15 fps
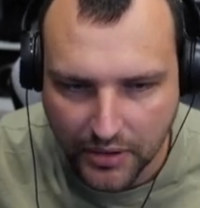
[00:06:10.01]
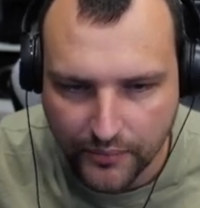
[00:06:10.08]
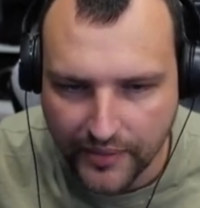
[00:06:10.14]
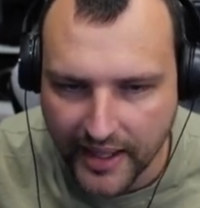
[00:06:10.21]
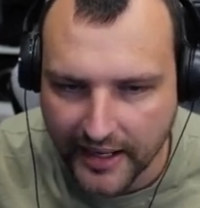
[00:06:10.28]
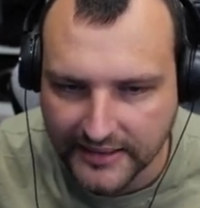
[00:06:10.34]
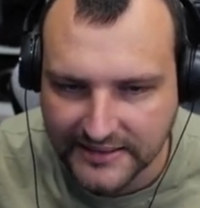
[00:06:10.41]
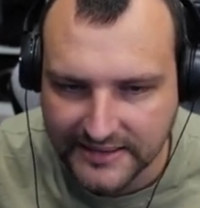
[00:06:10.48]
We
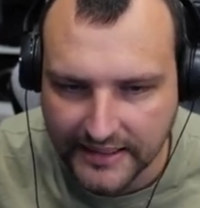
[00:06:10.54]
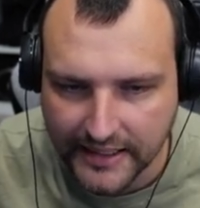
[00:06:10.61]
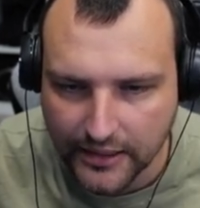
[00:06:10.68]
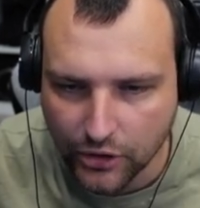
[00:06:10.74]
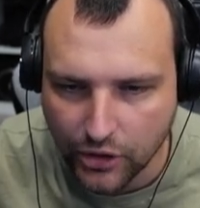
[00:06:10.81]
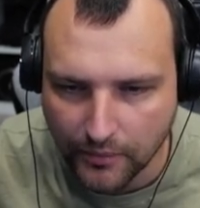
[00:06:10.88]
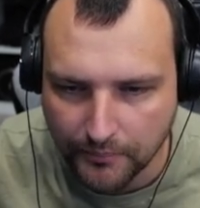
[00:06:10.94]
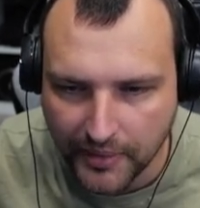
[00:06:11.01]
are sitting
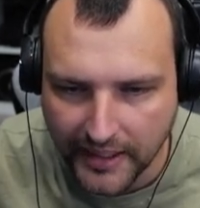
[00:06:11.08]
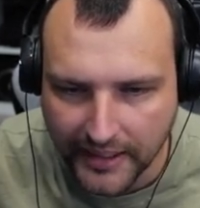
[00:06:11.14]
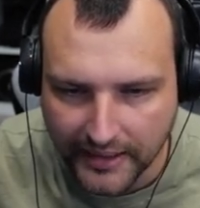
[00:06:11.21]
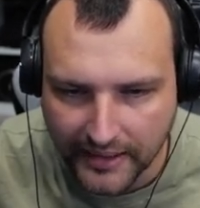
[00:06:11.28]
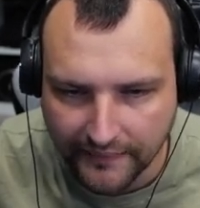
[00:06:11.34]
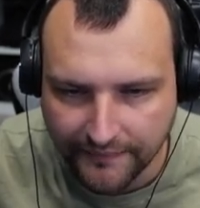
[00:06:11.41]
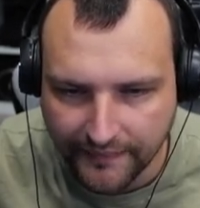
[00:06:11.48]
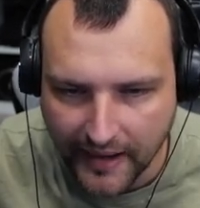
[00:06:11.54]

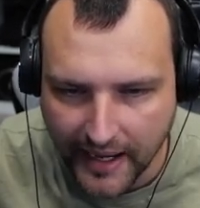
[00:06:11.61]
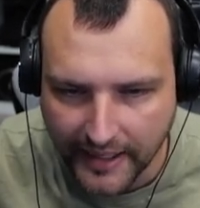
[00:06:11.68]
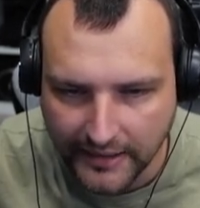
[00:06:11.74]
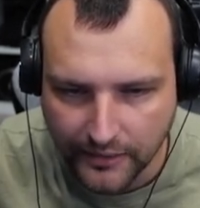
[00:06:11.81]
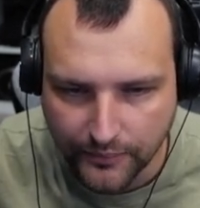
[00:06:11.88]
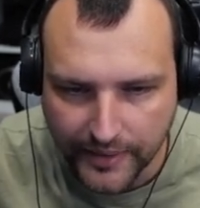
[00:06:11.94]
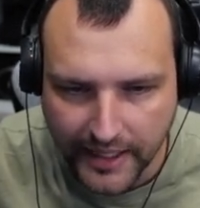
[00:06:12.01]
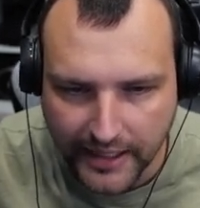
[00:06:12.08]
completely
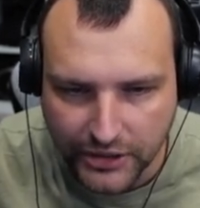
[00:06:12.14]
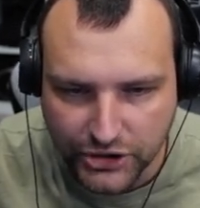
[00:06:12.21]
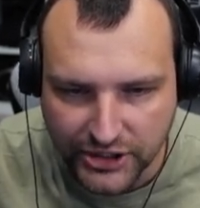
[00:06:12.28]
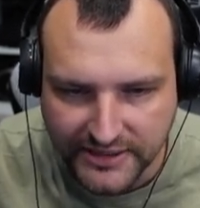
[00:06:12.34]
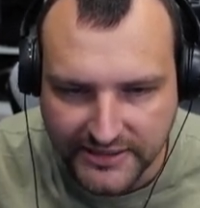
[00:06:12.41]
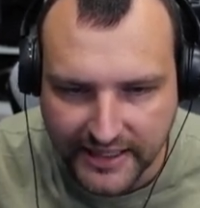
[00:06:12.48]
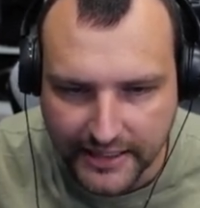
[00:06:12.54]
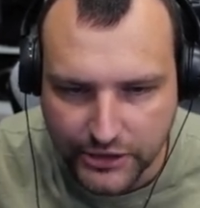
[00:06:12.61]
fine. We are
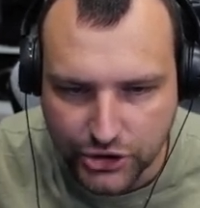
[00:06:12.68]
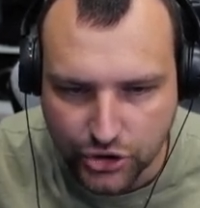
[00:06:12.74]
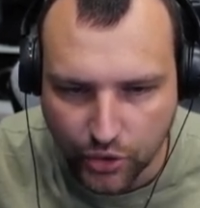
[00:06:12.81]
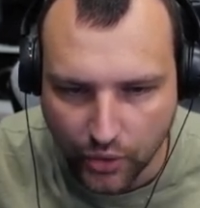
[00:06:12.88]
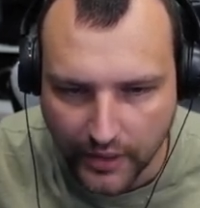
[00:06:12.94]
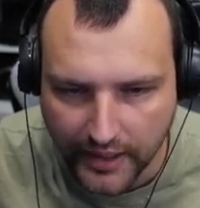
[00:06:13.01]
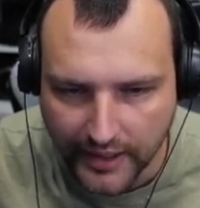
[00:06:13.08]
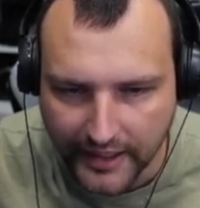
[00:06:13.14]
just
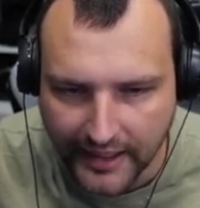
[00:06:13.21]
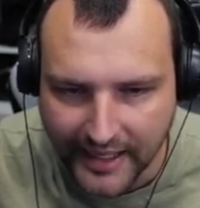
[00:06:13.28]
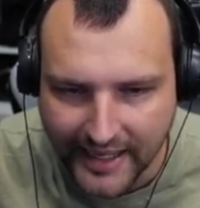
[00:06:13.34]
enjoying